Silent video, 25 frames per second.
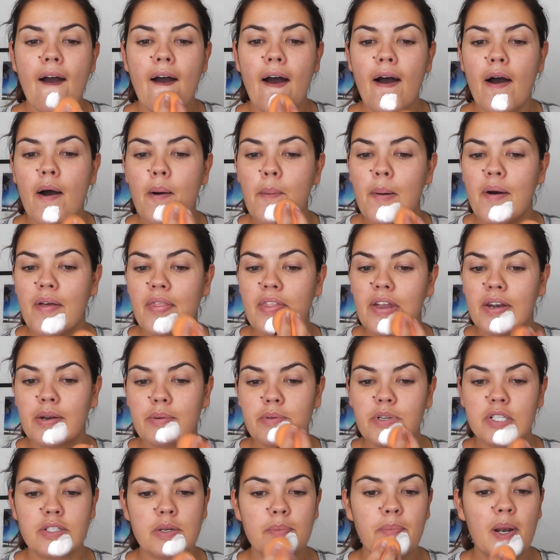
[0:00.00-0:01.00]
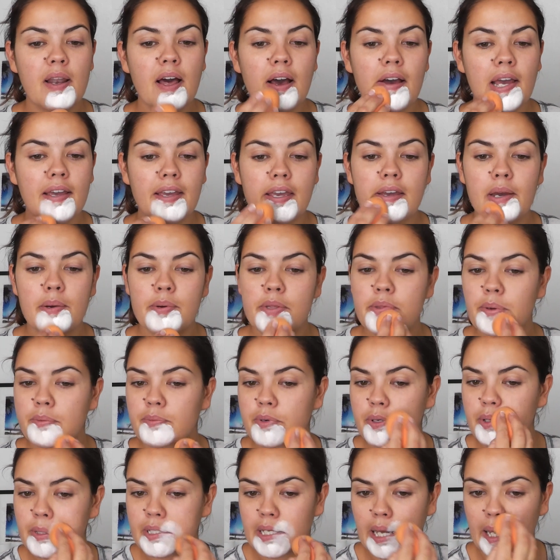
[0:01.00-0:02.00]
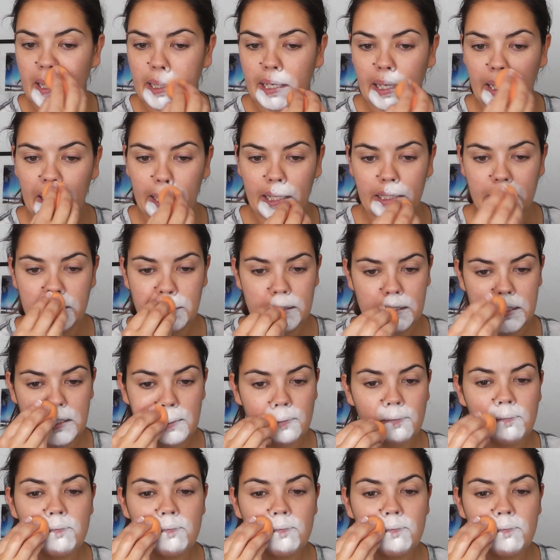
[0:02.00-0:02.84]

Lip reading: And then I'm just applying it with a Real Techniques